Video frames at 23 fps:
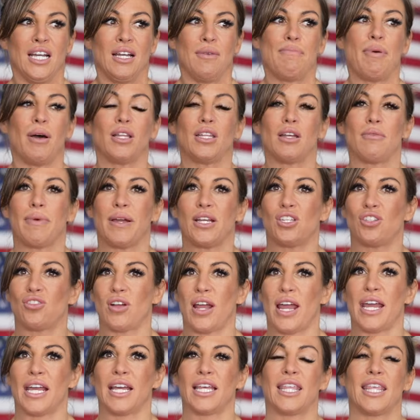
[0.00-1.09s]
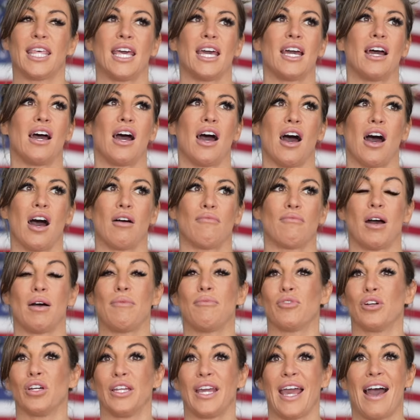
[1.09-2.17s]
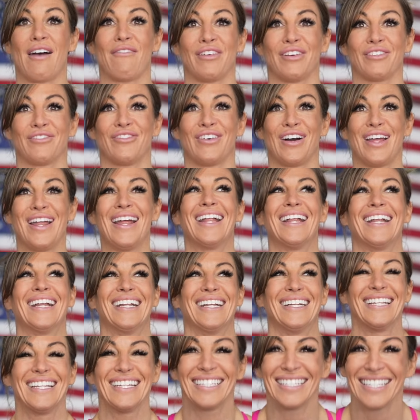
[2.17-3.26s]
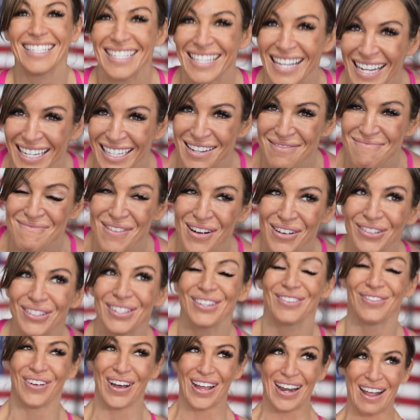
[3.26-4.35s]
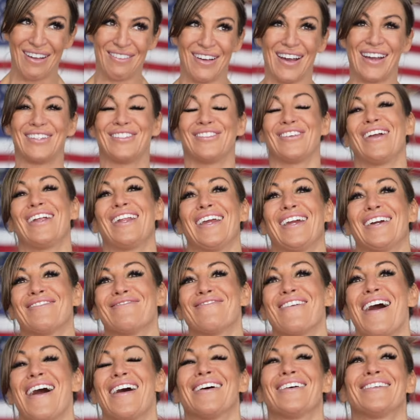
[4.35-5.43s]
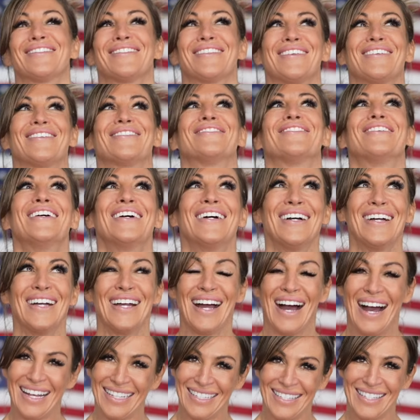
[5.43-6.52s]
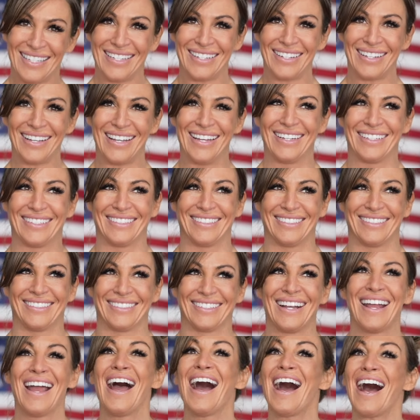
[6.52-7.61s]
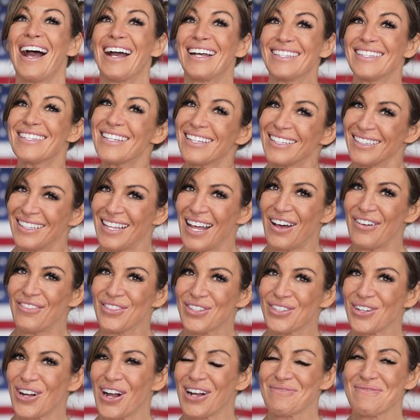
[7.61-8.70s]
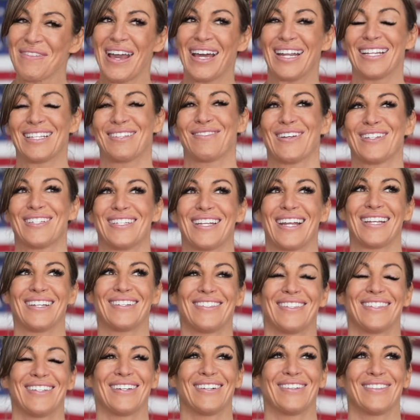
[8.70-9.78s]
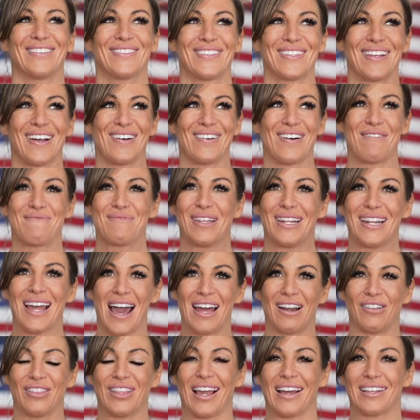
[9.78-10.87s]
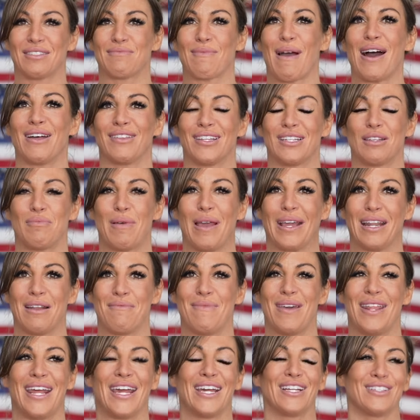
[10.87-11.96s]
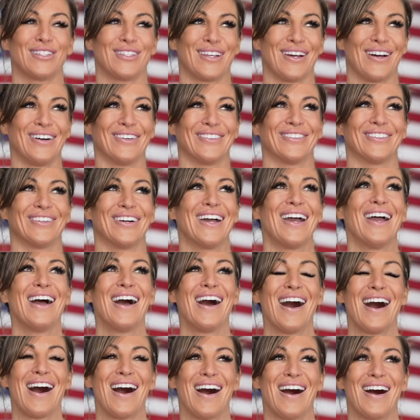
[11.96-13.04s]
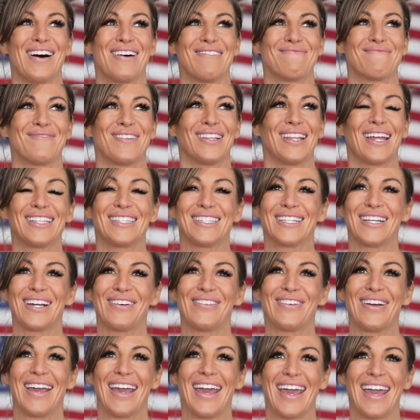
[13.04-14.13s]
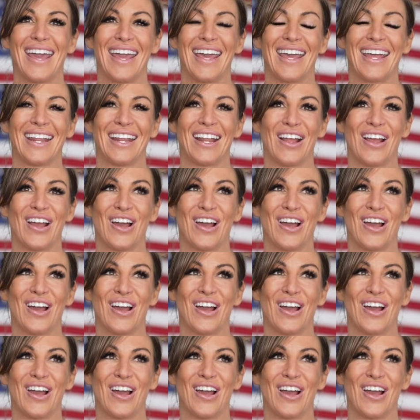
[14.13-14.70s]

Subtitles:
build up my strength. I'm really having fun. This is like the most fun I've had training in a while, so I still love Strongman as much as I used to. So, I mean, I don't think I smiled this big in a minute, so let's go hit